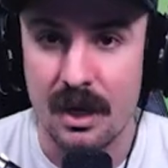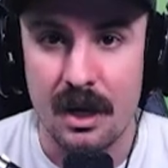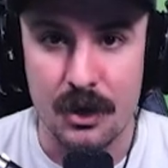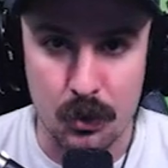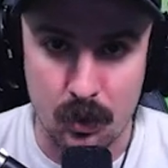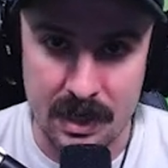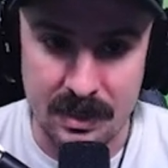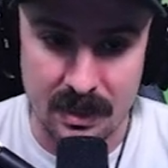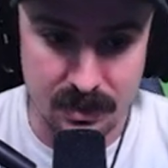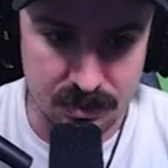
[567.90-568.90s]
You create
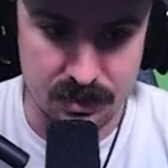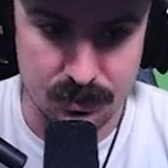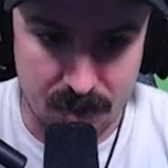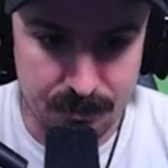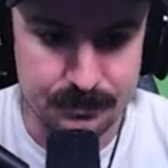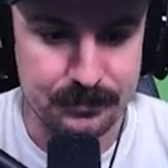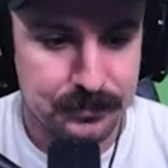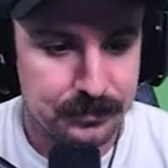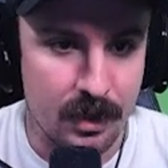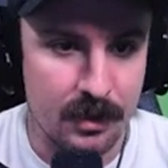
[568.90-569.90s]
that distance, right?
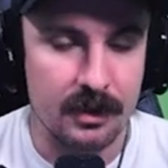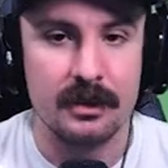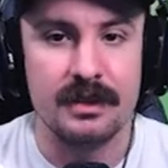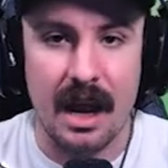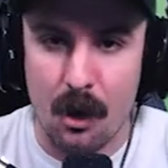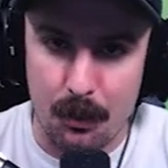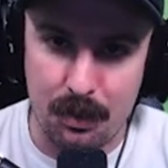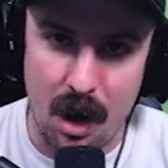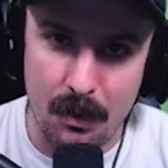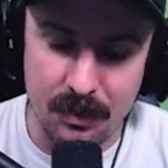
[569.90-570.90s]
Now,
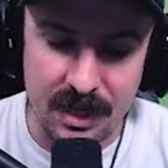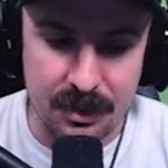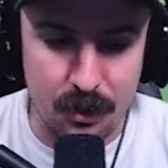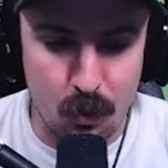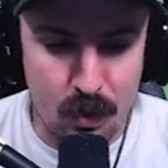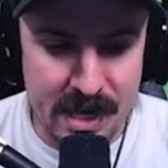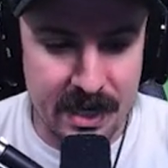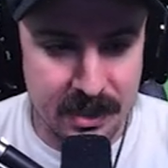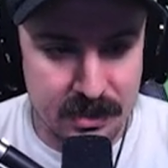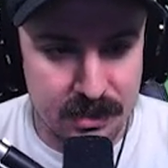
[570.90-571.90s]
probably the
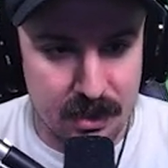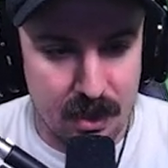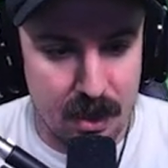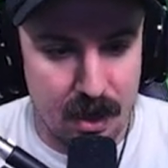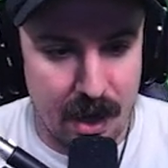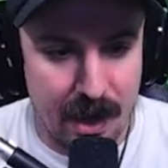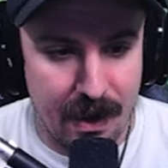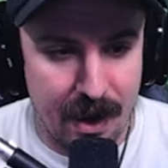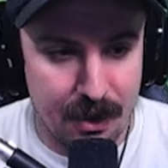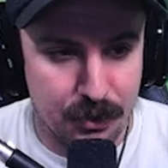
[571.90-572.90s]
weakest, I
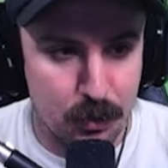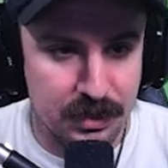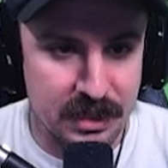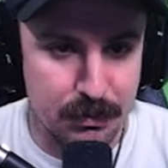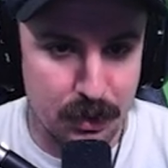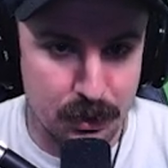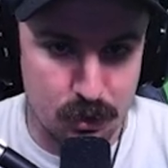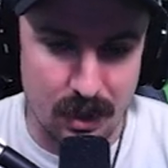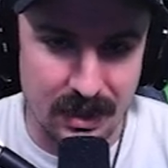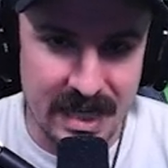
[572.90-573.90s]
don't know what these abilities
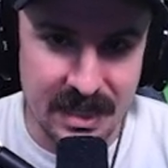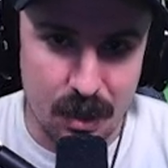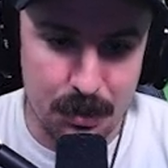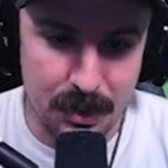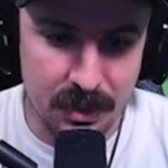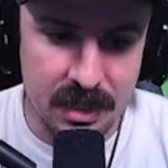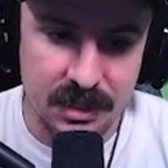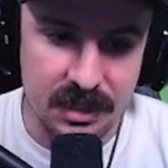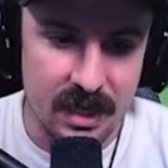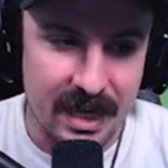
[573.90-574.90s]
are, elite
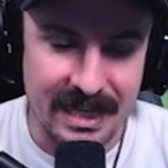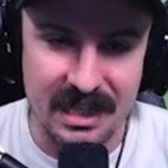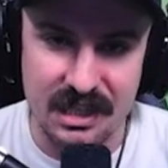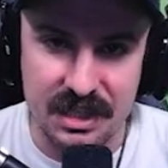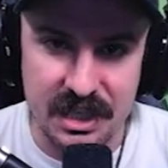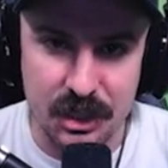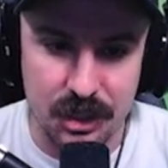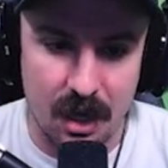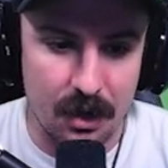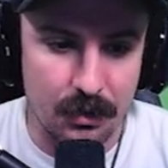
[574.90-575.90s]
abilities, is his knee
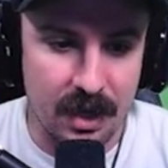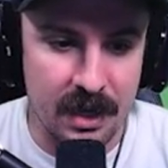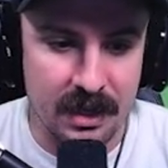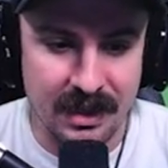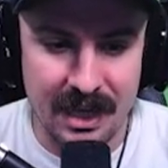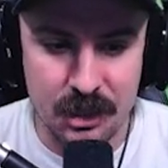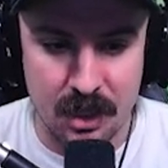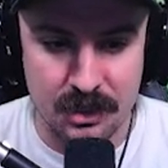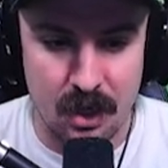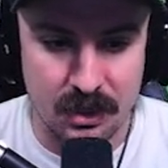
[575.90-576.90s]
shot, okay? Leg
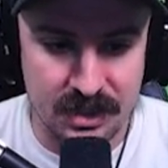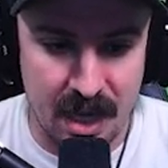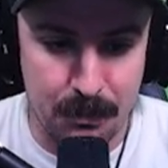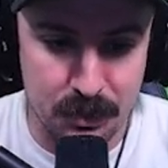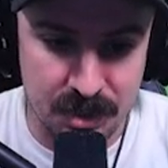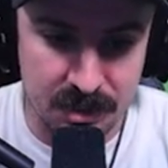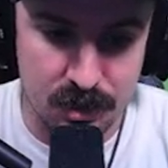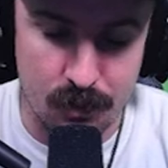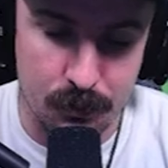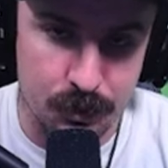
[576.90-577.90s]
shots cause 10%
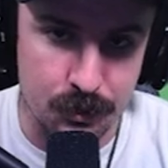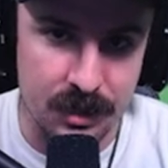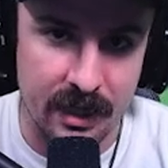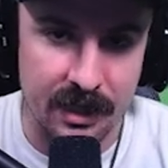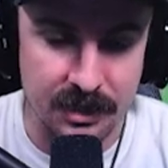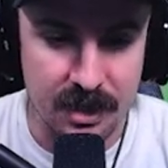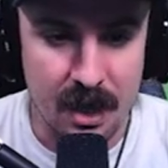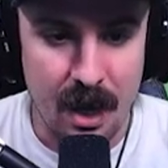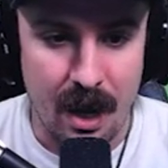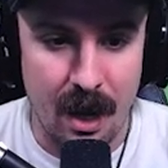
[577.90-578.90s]
slow for 2 seconds.
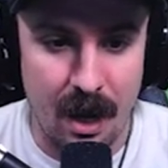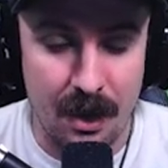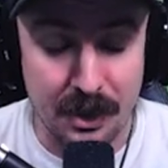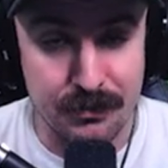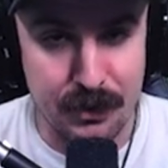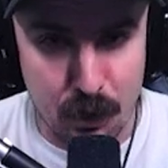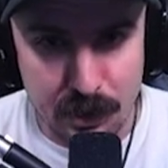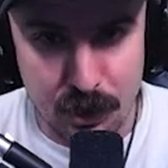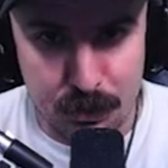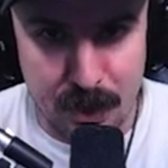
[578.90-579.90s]
That's very
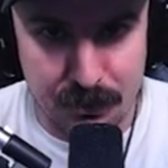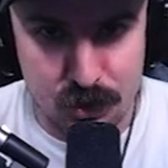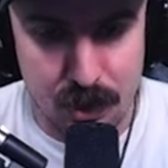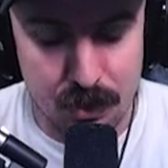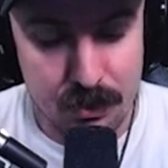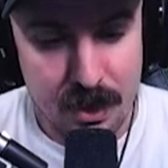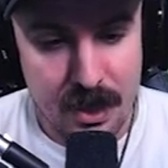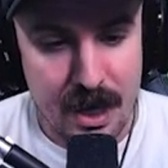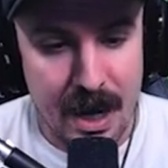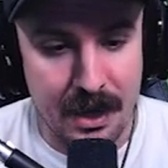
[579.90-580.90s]
little amount of slow,
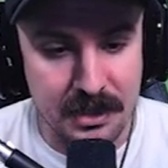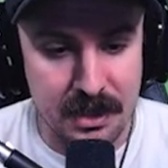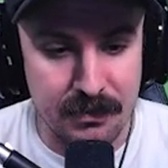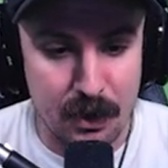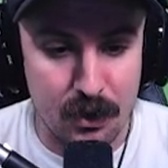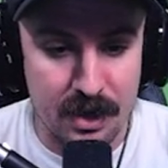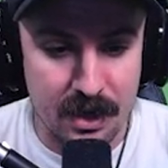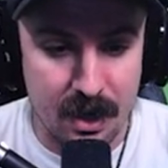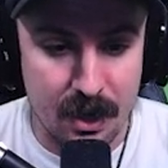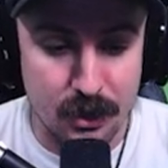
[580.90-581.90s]
and it's a
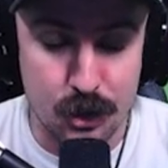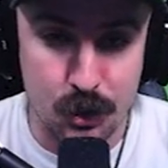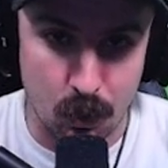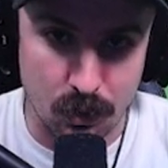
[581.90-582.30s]
very short